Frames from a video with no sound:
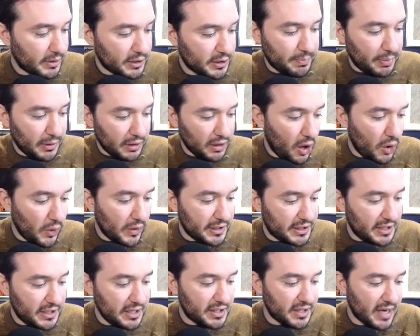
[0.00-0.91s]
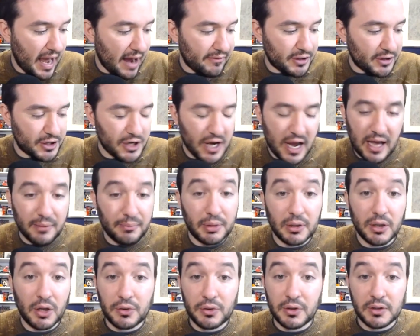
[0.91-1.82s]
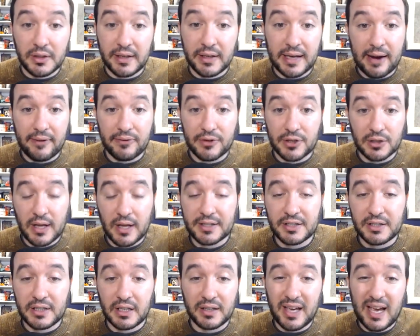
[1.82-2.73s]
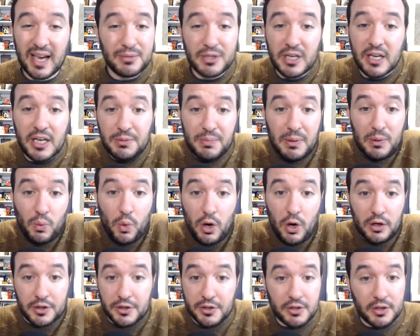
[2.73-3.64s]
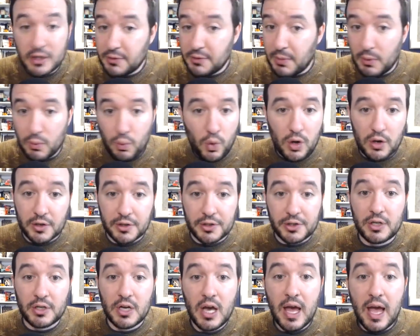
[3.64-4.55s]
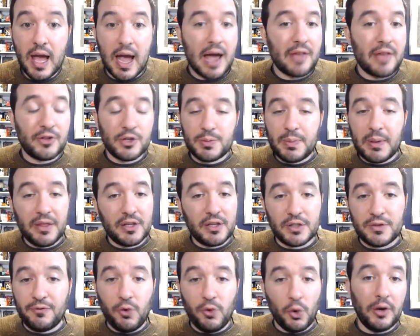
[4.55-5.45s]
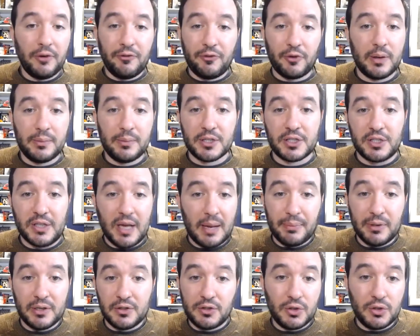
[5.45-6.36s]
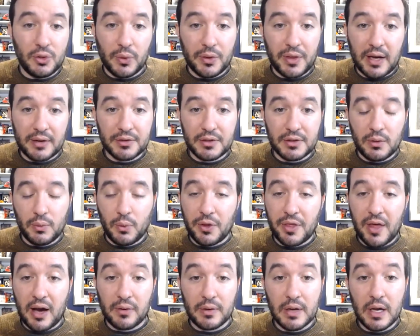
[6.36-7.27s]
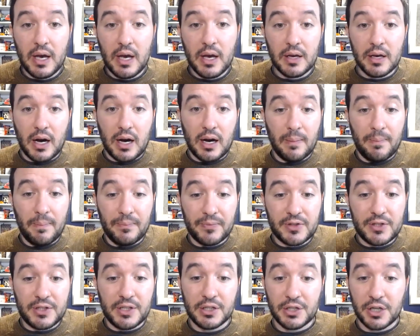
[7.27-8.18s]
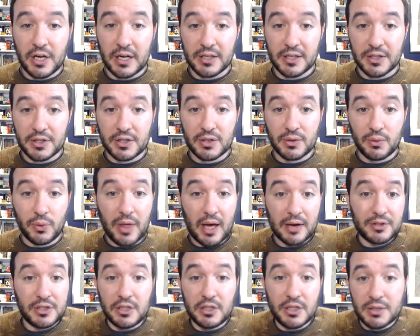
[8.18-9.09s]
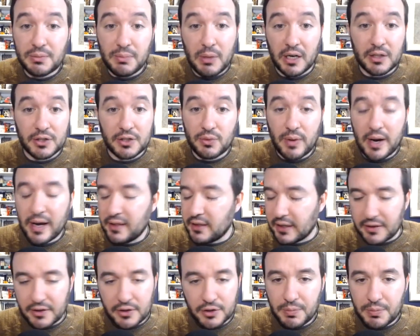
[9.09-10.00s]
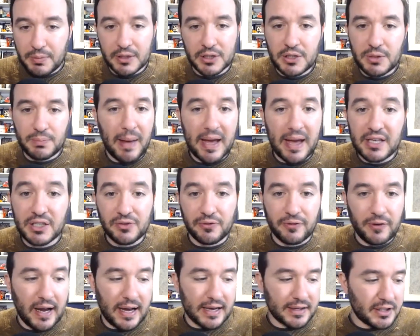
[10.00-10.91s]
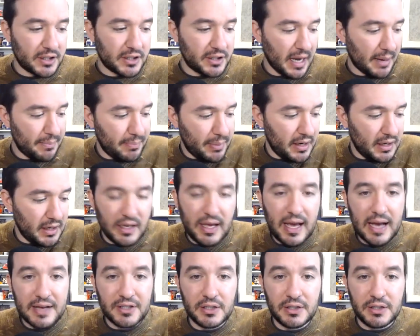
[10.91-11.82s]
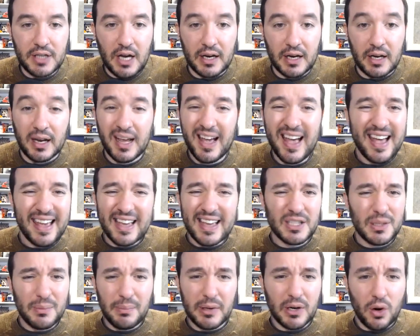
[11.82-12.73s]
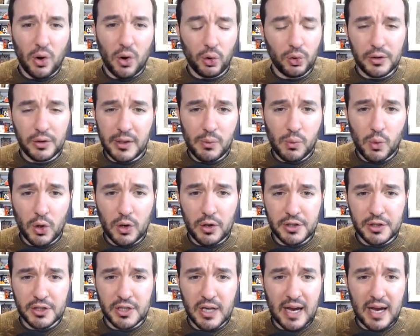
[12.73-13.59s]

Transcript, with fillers: It's below his season average and below the league average the last 10 games. He's been worse. He's been worse. And there's been this void for him to step into without without um, CJ's without CJ's minutes, right? Like there's been space for Ant to step in and he hasn't done it. He hasn't been wholly worse.